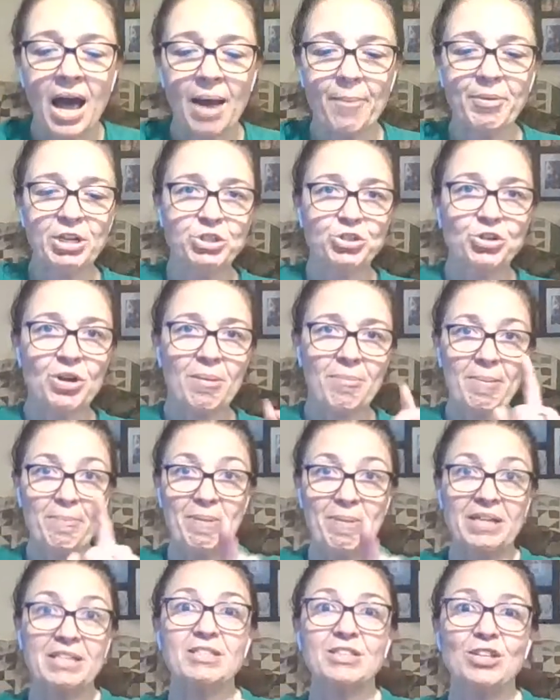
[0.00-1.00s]
I'm going to try my
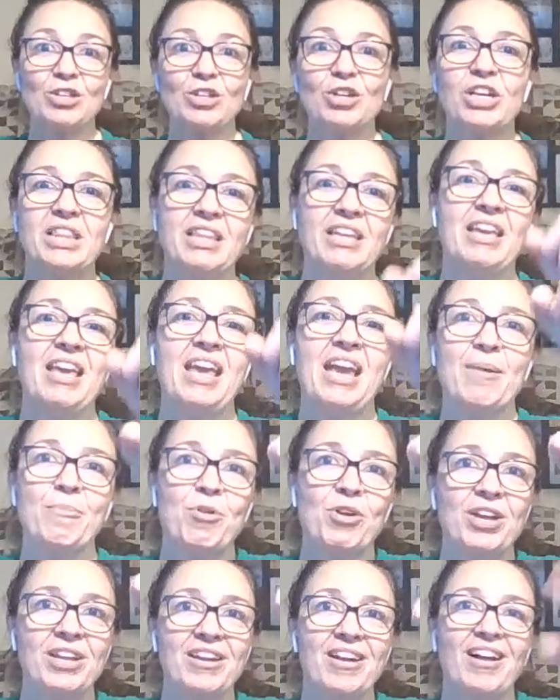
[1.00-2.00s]
best to look at the
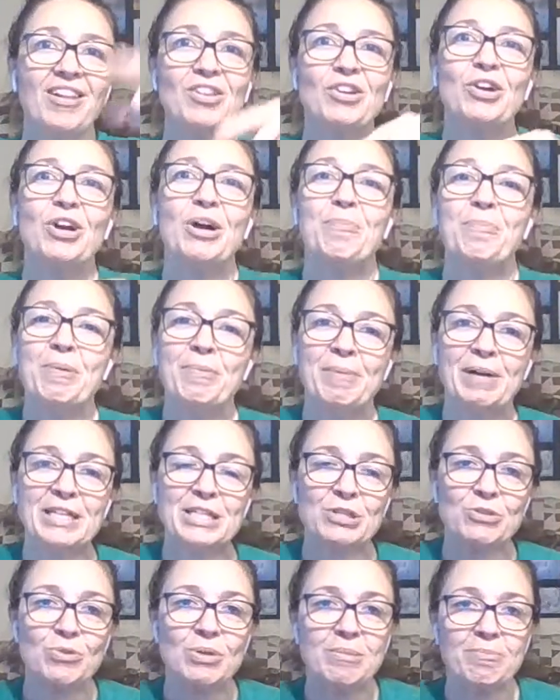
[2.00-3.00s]
camera and not look up at my
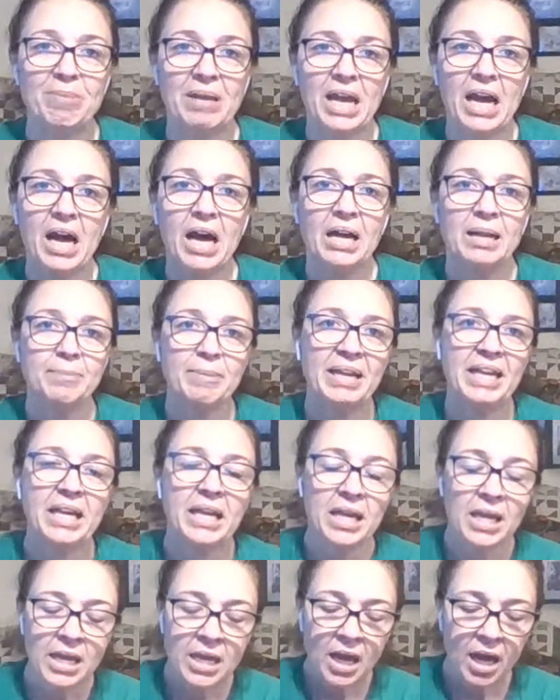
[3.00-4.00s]
screen behind me.
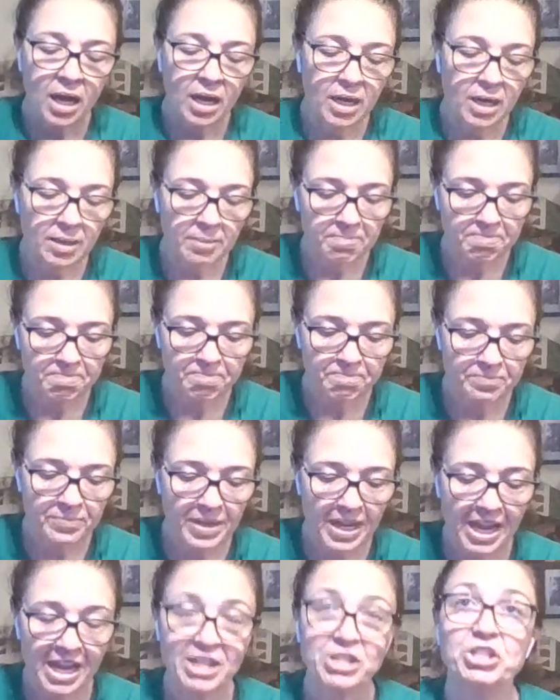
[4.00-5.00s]
I
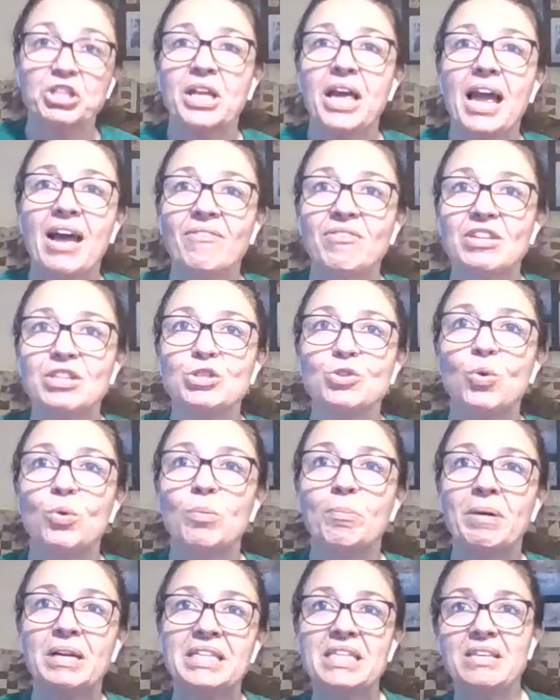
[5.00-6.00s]
actually have this
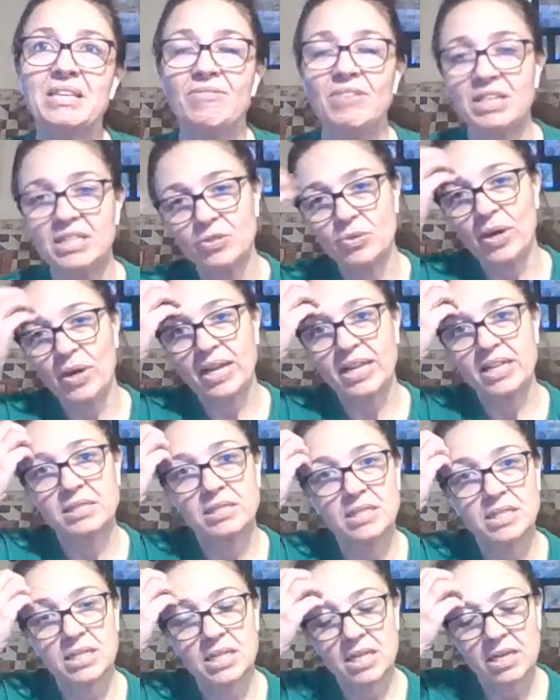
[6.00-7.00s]
on my TV so I can
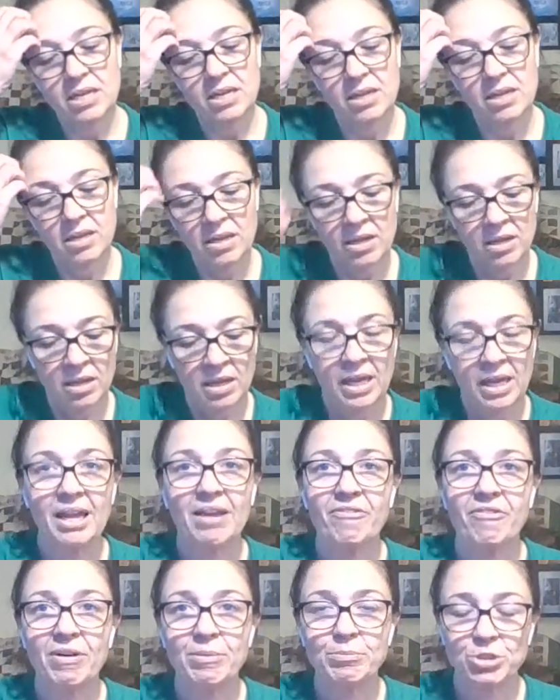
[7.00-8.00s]
see
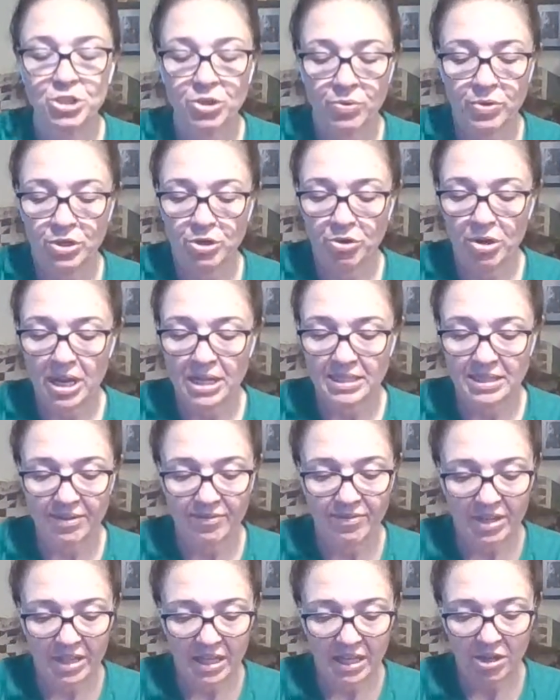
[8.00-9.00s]
if I'm showing you guys
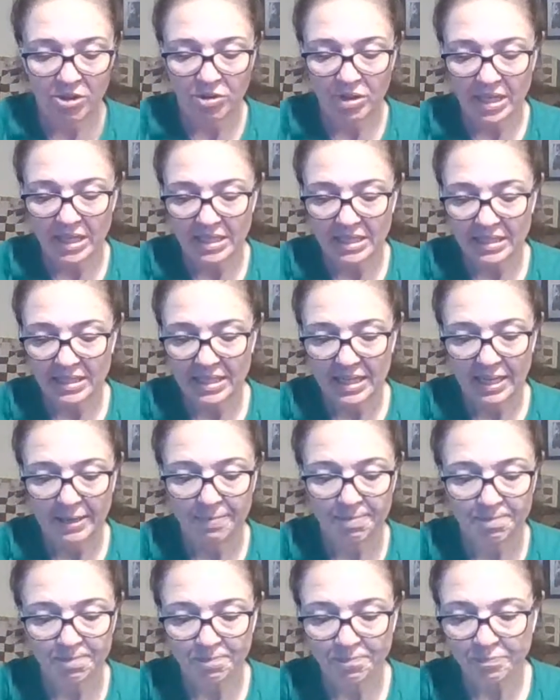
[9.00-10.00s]
everything you need to
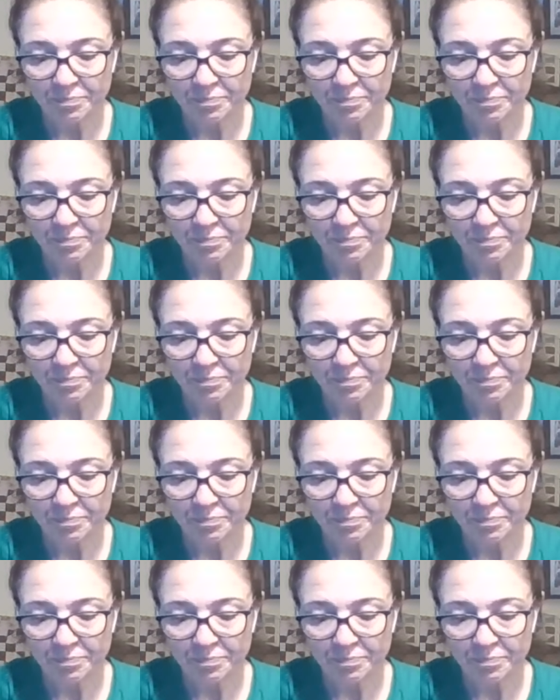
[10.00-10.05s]
see.